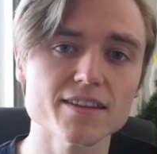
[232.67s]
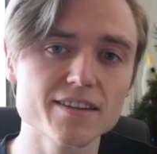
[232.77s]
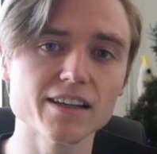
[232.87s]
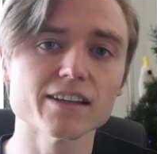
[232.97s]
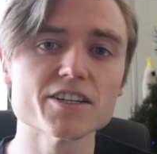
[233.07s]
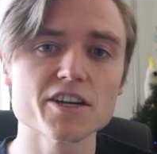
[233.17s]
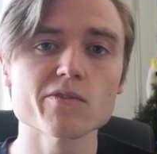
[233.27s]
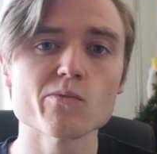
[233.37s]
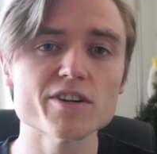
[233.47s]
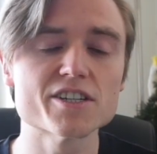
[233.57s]
This
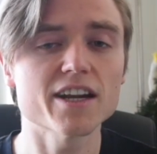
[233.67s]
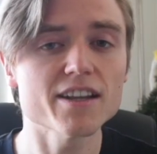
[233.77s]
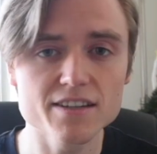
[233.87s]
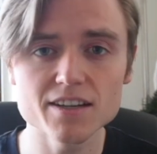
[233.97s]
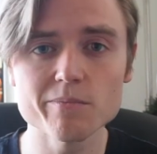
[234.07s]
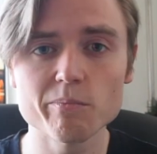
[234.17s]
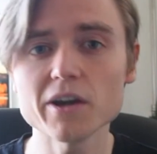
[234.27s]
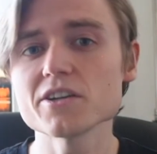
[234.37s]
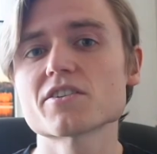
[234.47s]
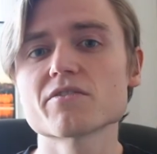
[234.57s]
collision would jettison a
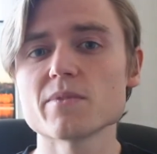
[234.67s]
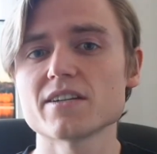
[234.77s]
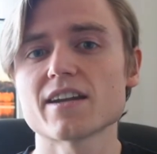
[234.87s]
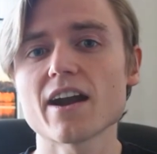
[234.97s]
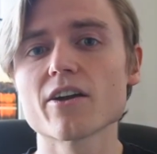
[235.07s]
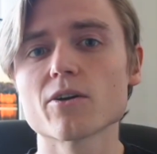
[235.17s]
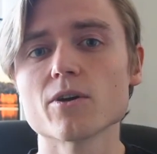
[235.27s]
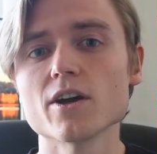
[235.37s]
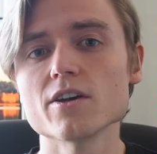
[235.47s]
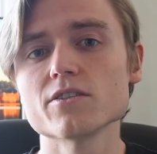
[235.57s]
bunch of material
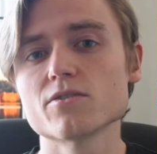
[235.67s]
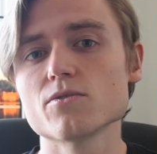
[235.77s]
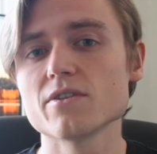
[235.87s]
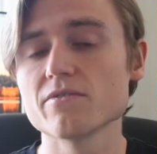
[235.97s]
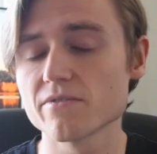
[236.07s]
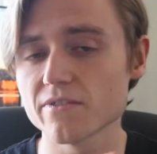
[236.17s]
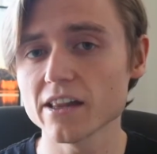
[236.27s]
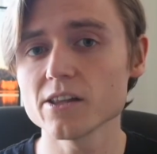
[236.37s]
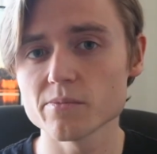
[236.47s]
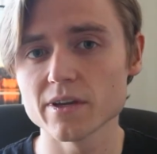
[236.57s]
to
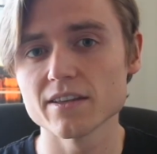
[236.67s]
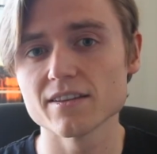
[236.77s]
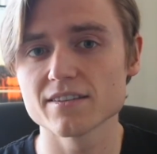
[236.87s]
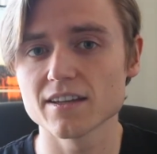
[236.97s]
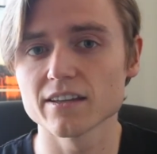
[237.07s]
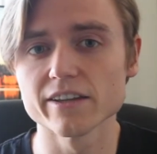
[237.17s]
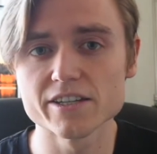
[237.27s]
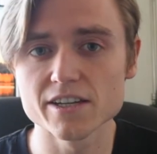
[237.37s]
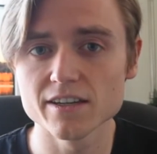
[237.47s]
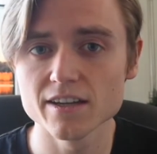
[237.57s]
envelop this
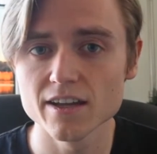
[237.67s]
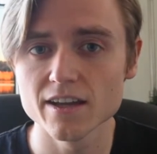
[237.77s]
collision,